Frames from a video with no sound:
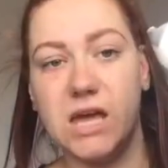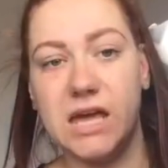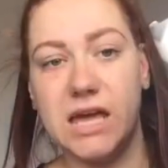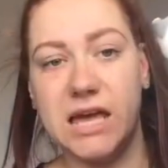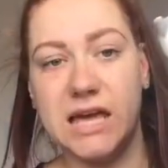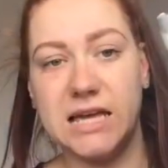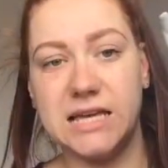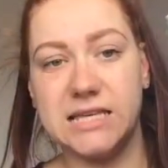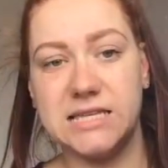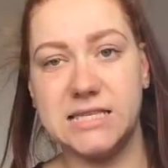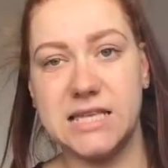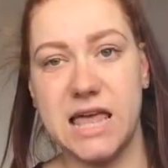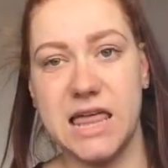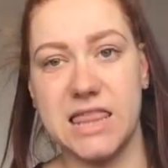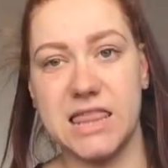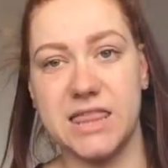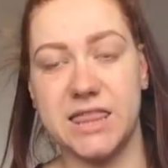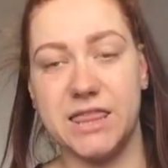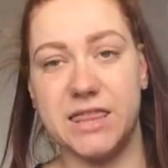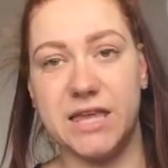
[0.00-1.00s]
is
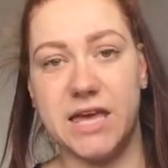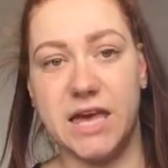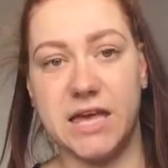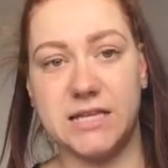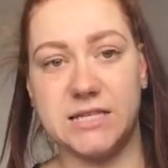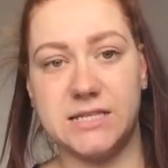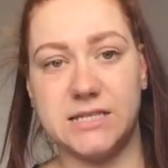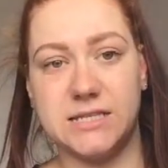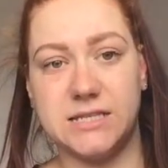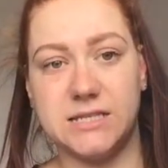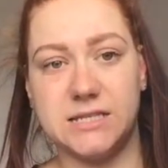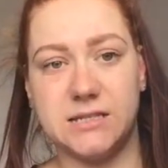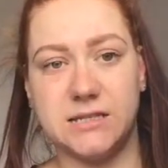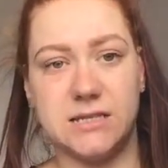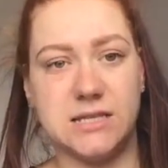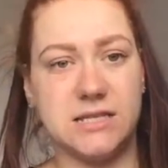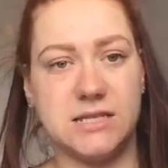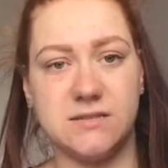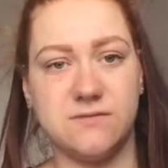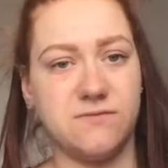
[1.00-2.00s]
this.
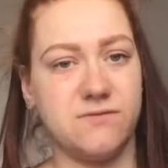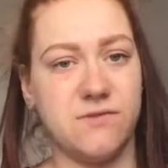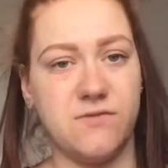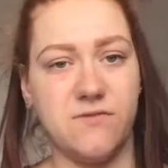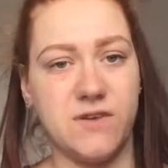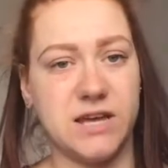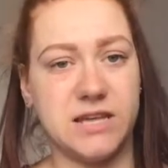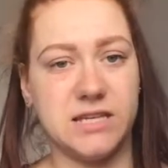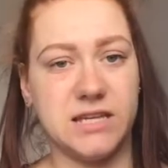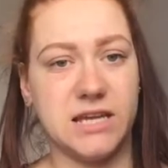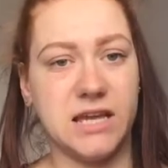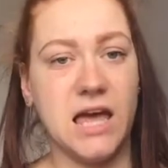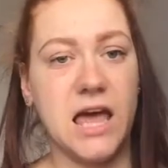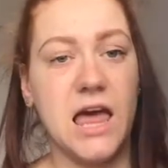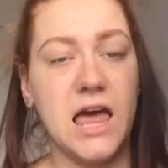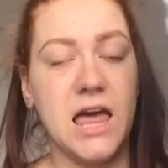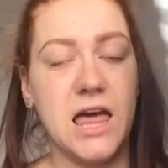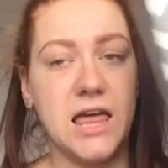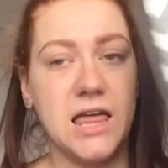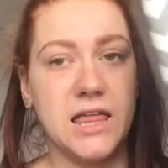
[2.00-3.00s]
This isn't for feeding
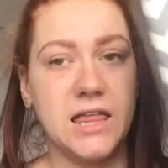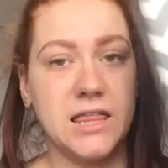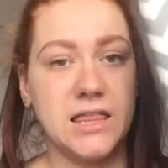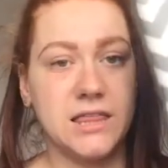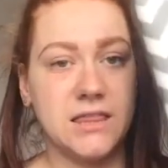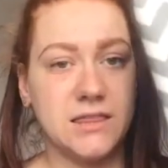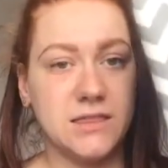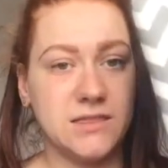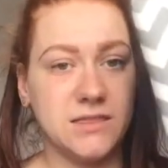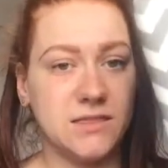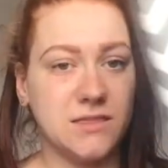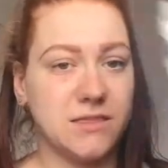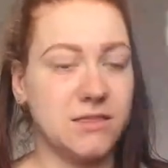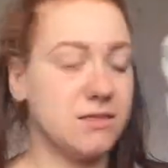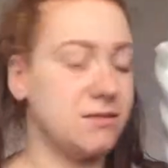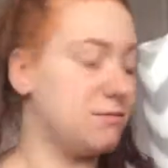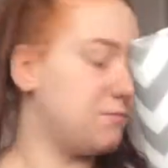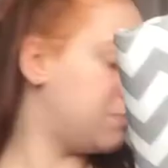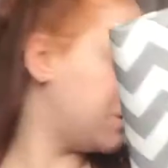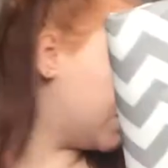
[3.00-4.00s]

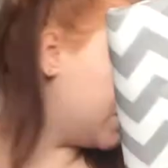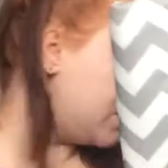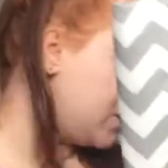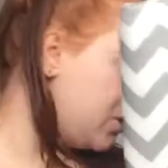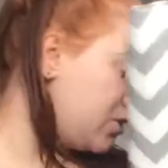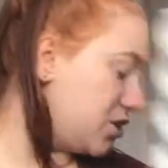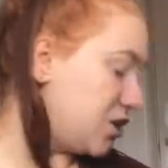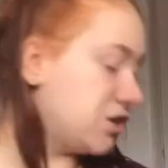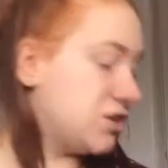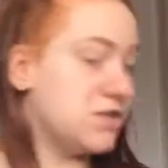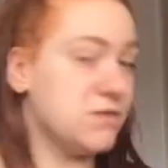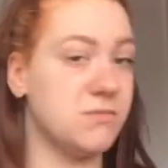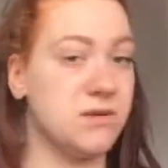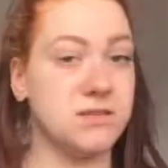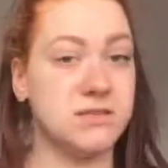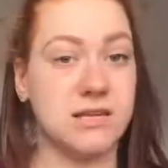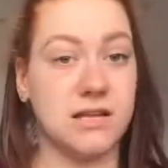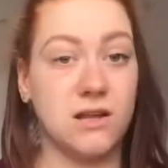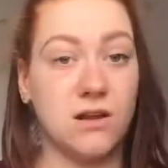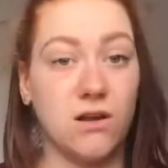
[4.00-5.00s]
because I showed you the
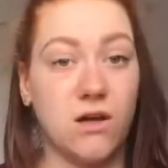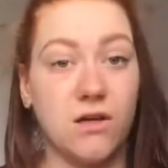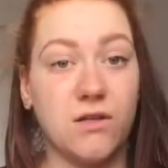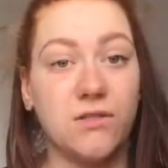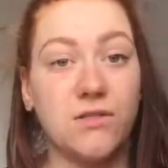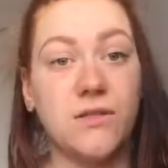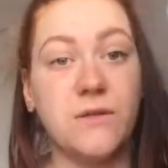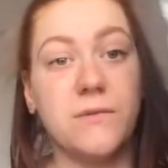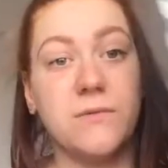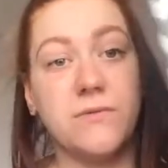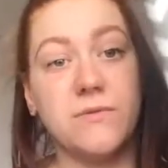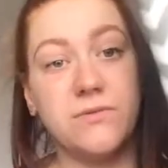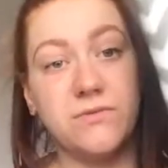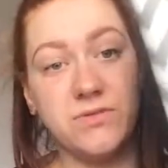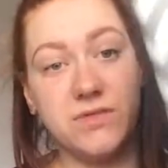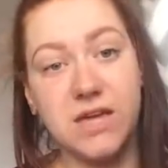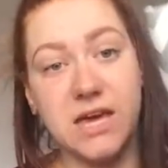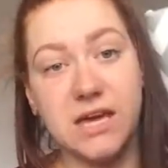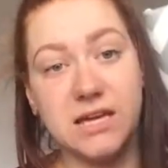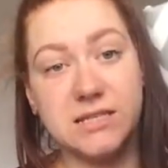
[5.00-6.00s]
muslin cloth.
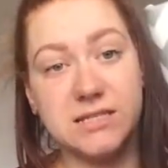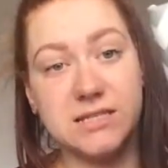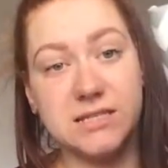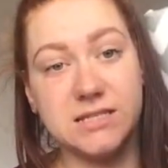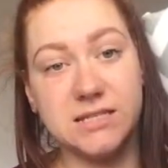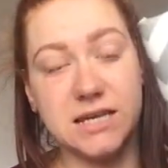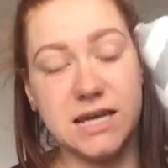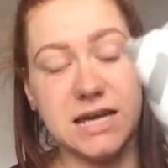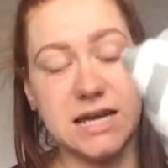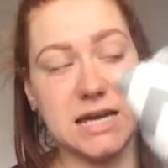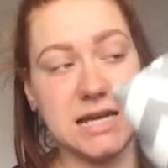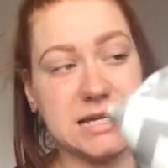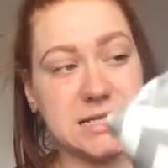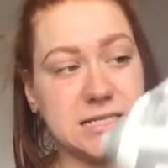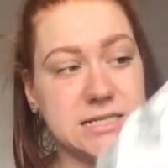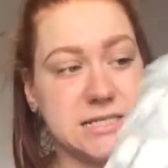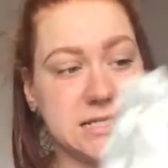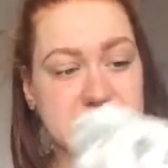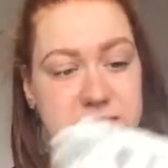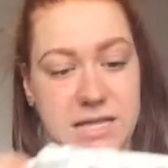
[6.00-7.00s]
This is
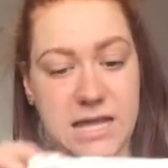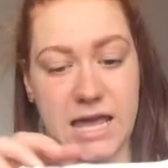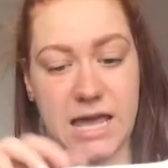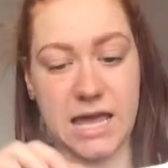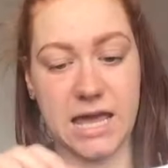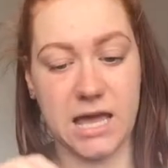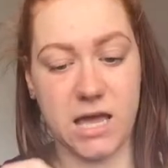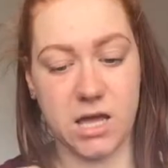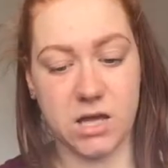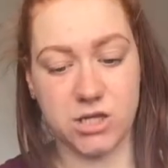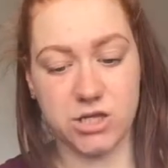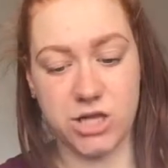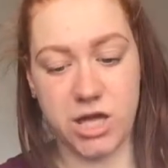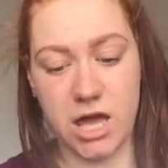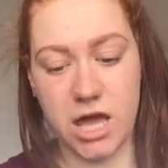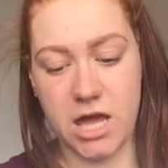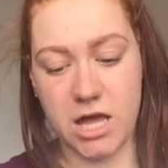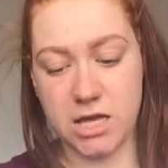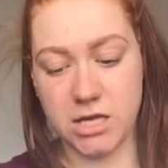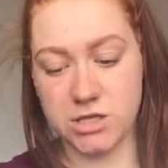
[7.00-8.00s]
a
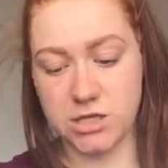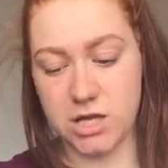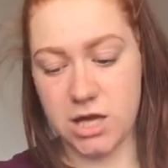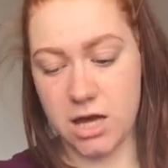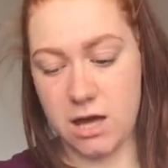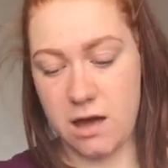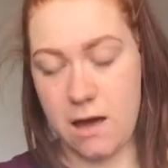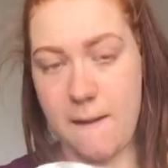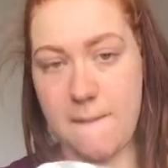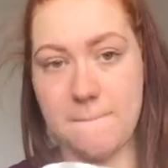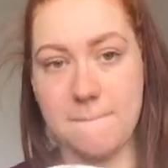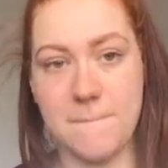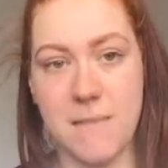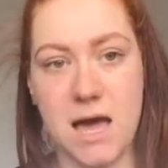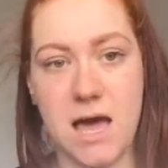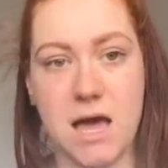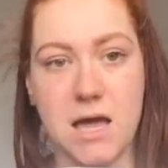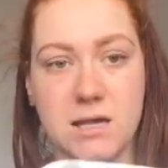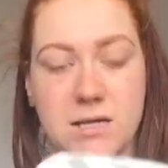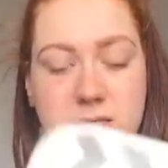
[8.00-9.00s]
changing
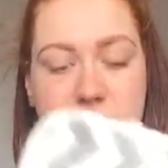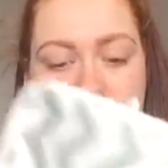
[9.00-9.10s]
mat